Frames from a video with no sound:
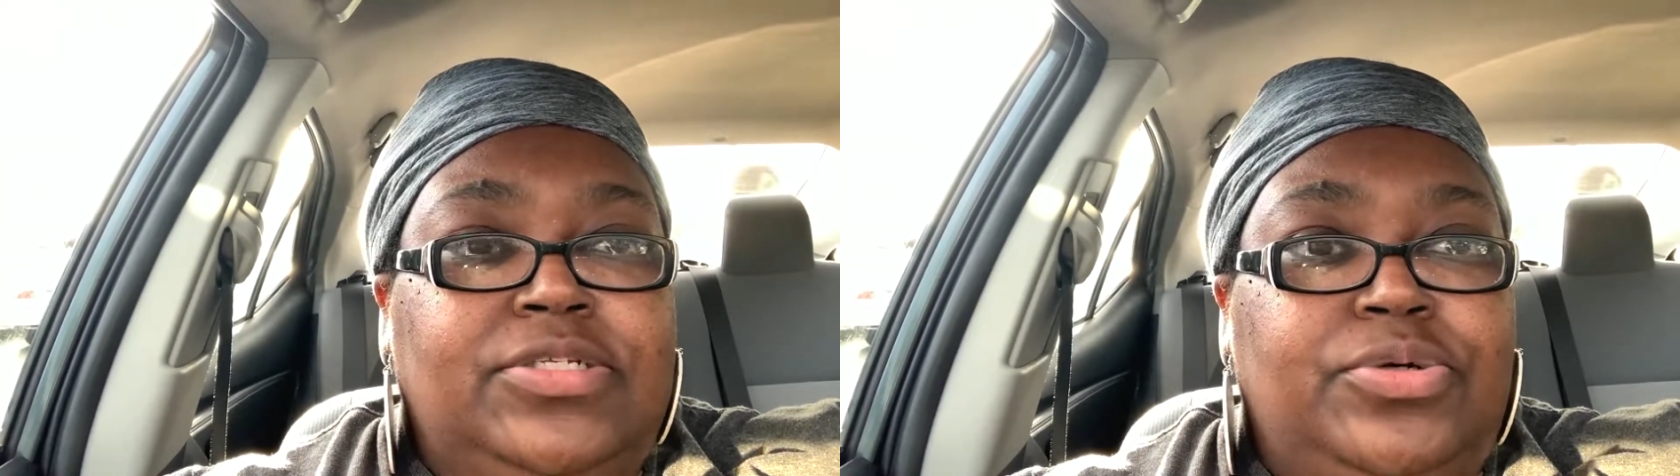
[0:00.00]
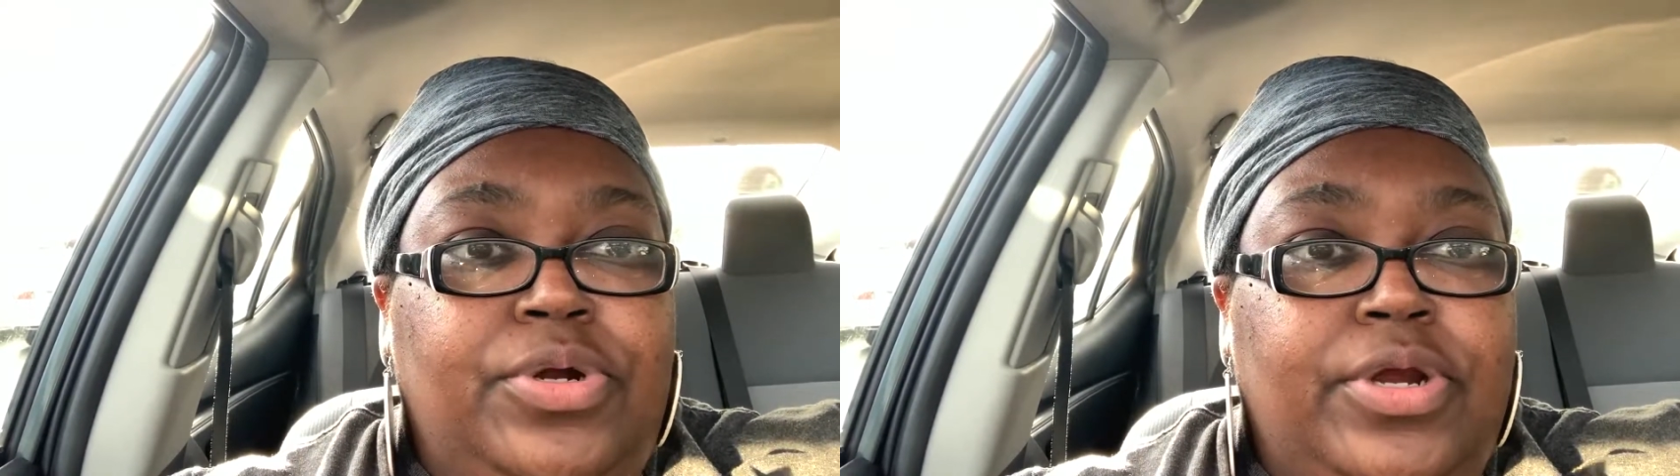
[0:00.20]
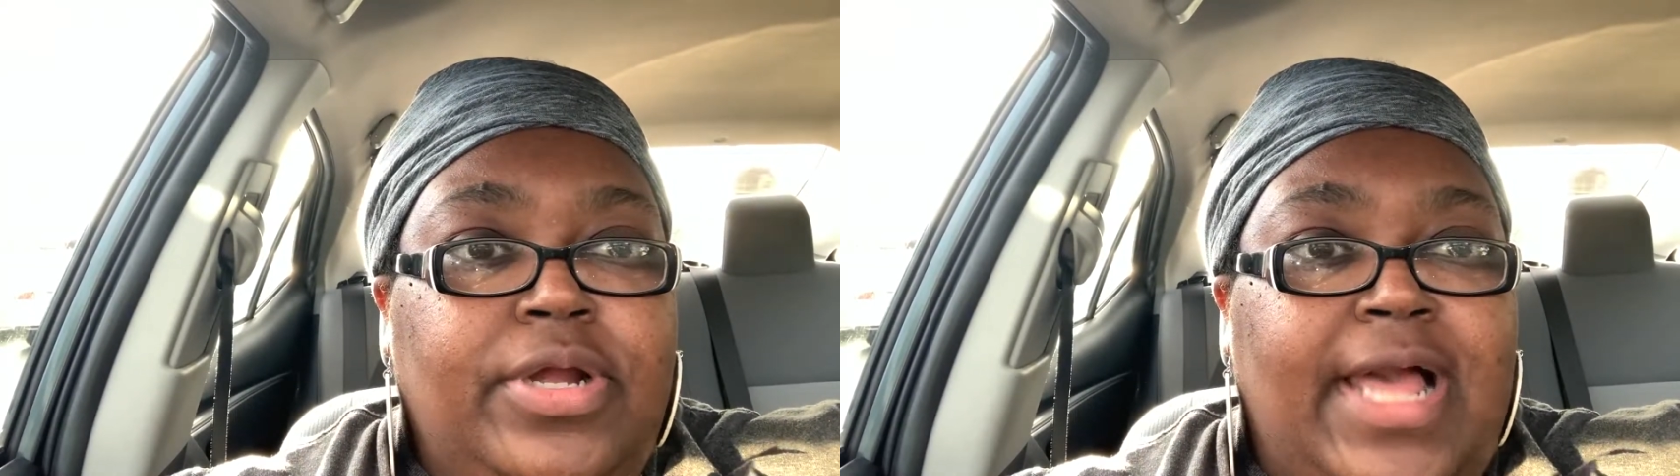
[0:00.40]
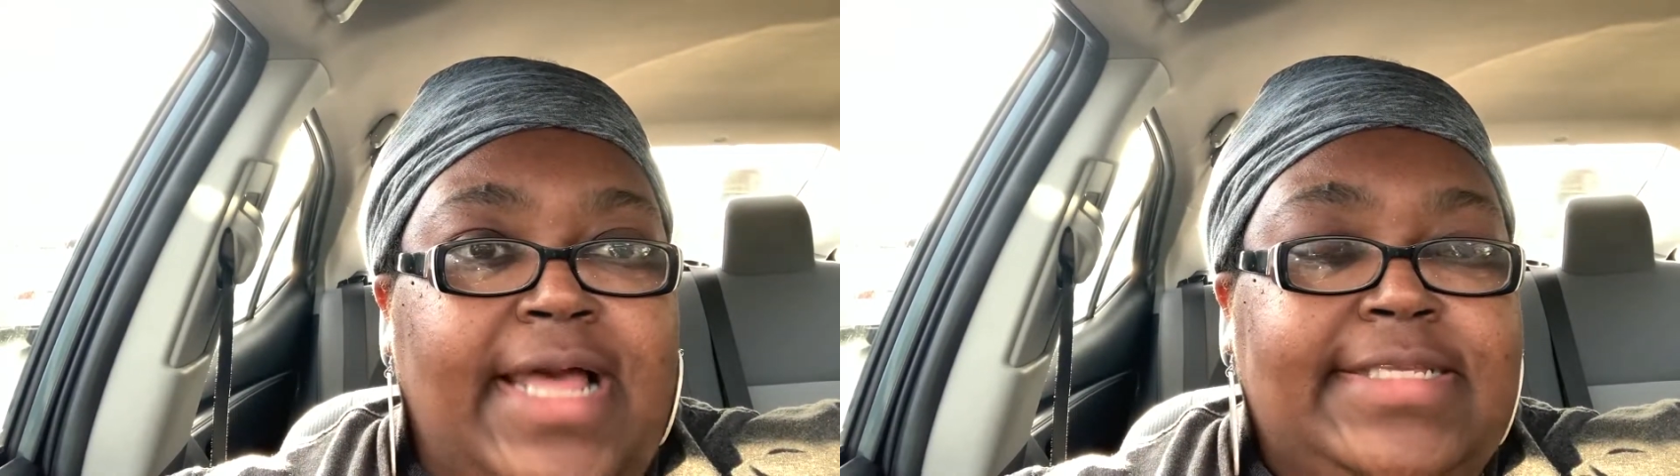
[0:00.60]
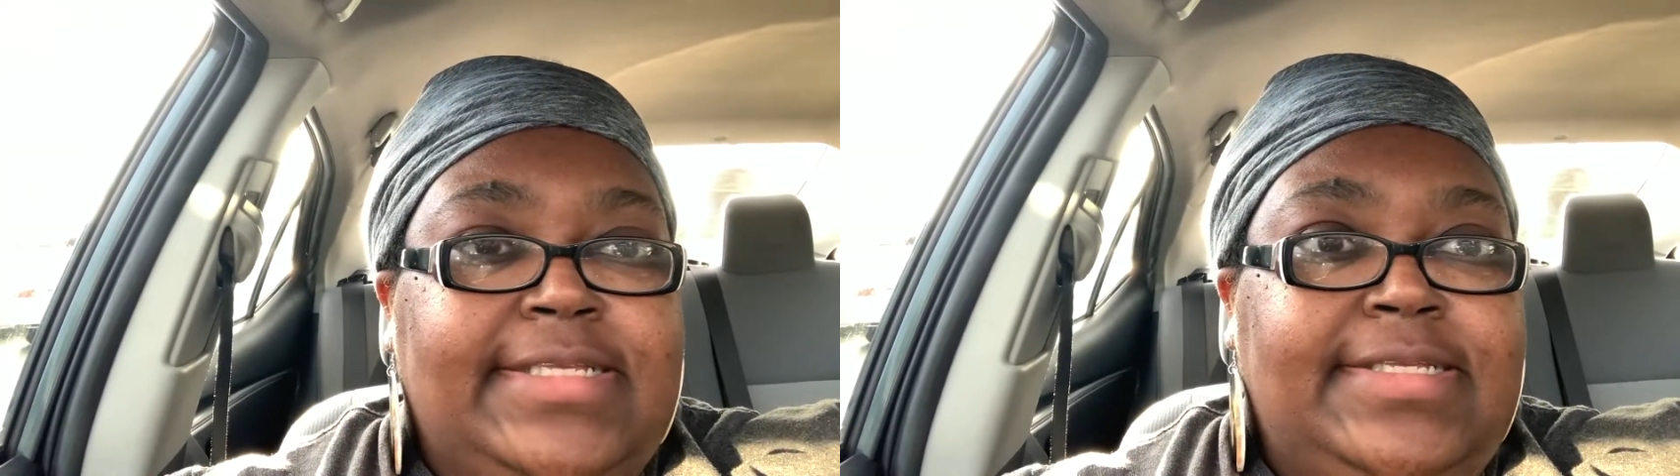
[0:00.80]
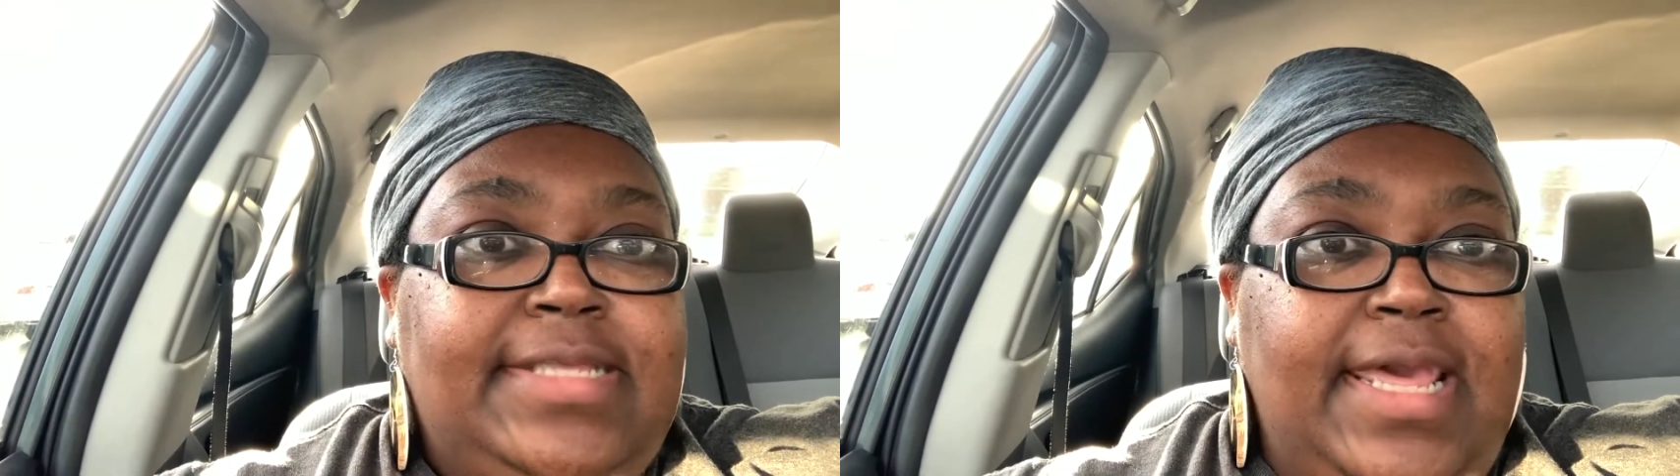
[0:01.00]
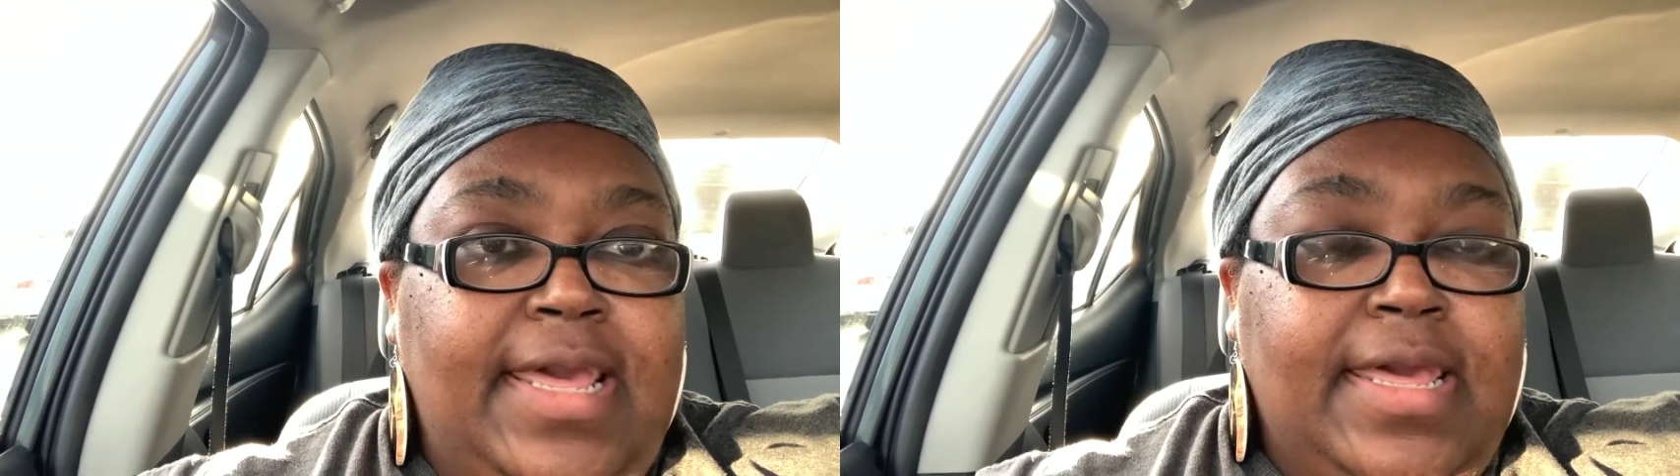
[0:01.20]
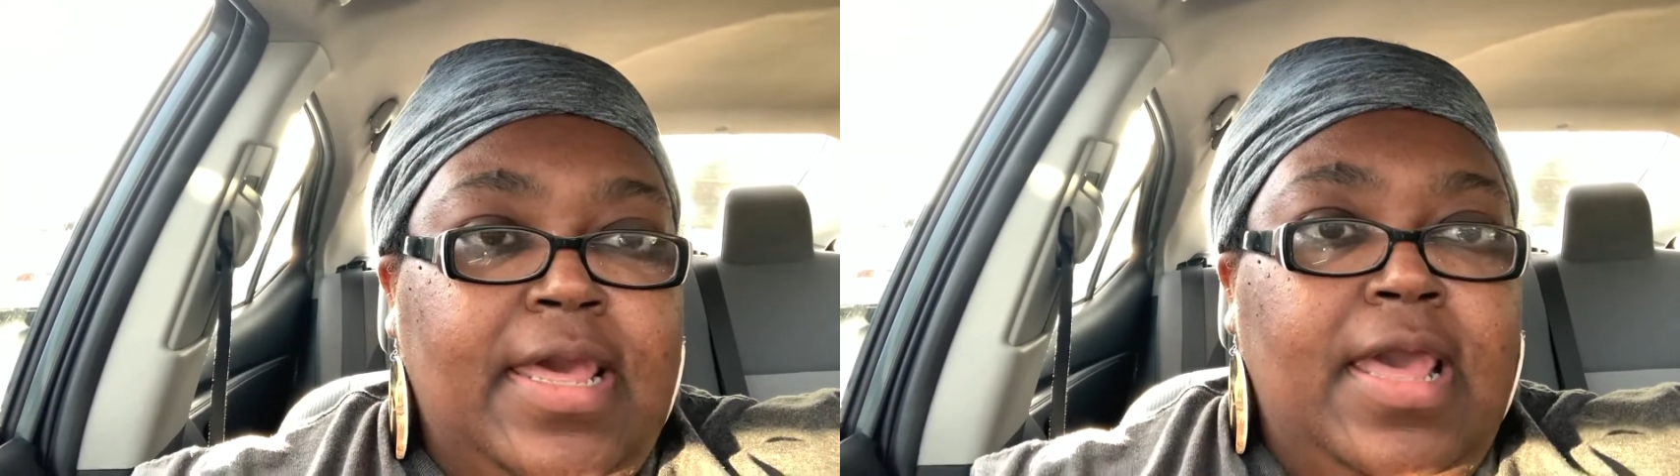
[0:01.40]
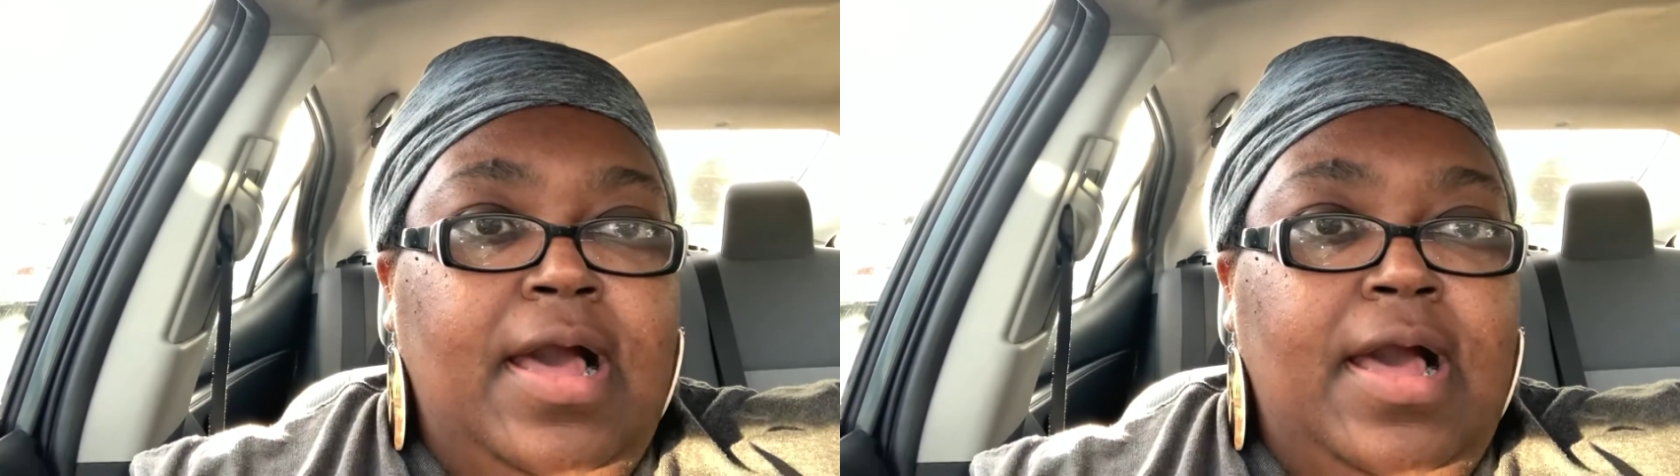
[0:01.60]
daughter got sick.